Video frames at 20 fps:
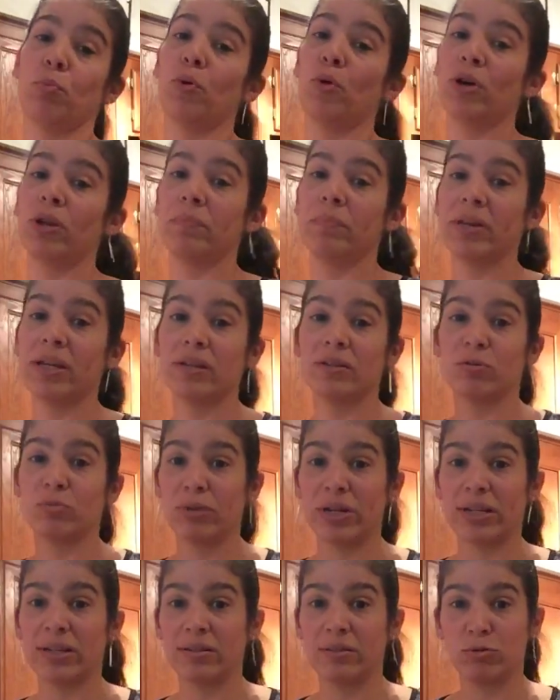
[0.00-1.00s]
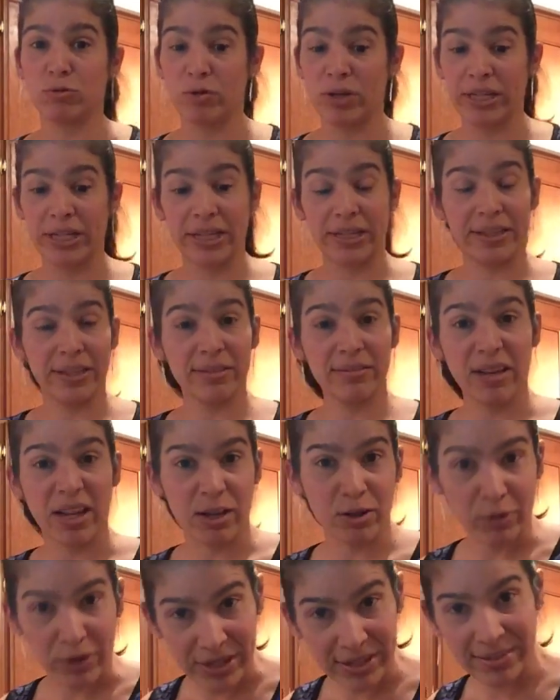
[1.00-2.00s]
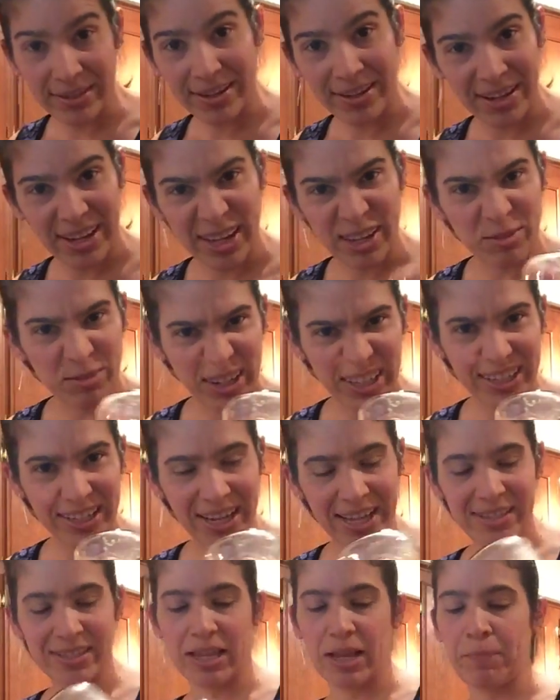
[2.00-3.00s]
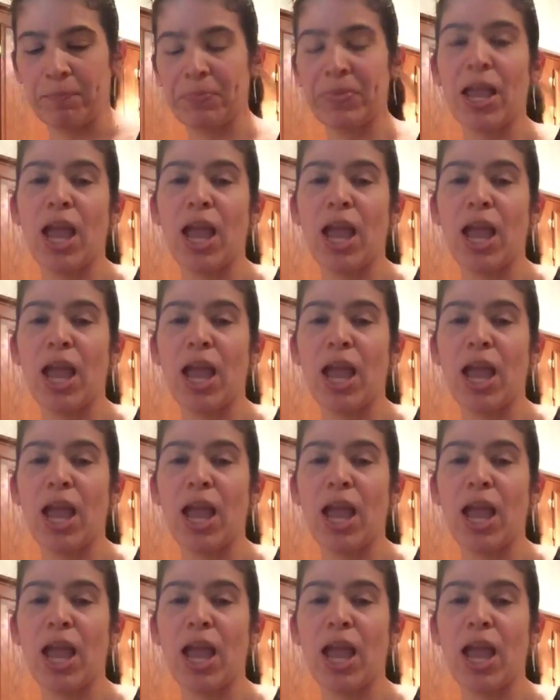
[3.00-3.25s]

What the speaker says: point because Rick is drinking this like crazy. He really likes it.